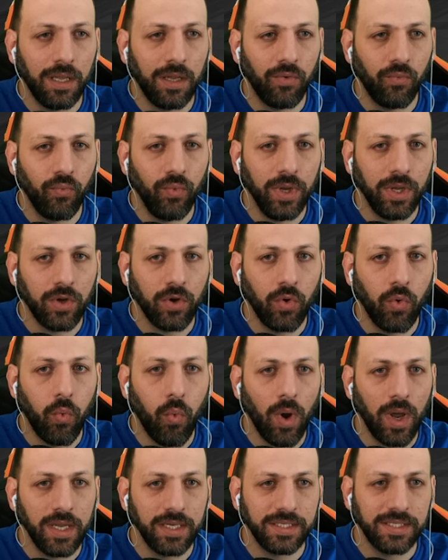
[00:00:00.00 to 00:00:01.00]

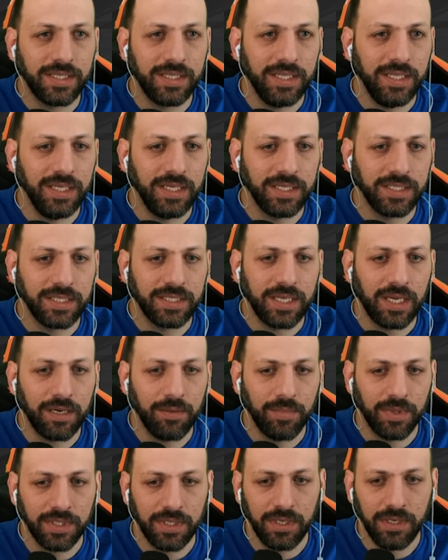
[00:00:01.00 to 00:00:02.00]
request the necessary
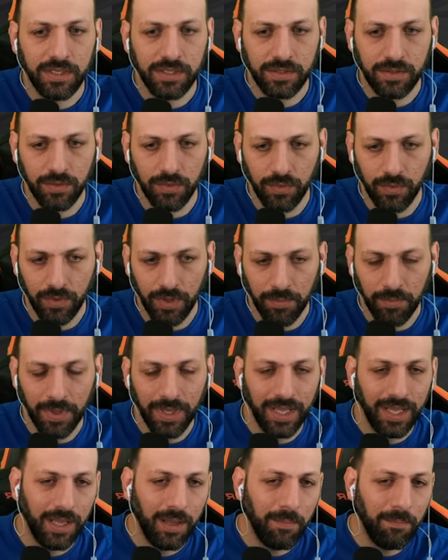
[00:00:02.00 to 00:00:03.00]
materials to do them.
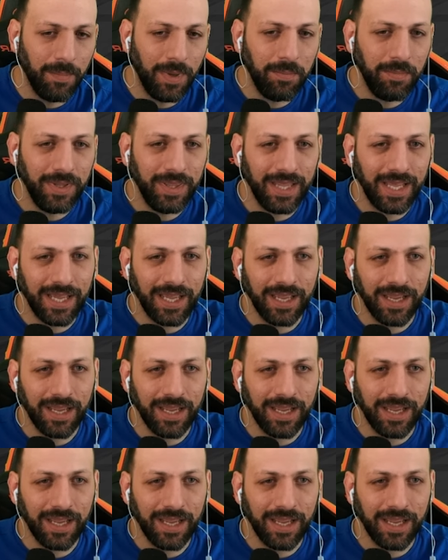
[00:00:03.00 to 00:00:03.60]
Maybe the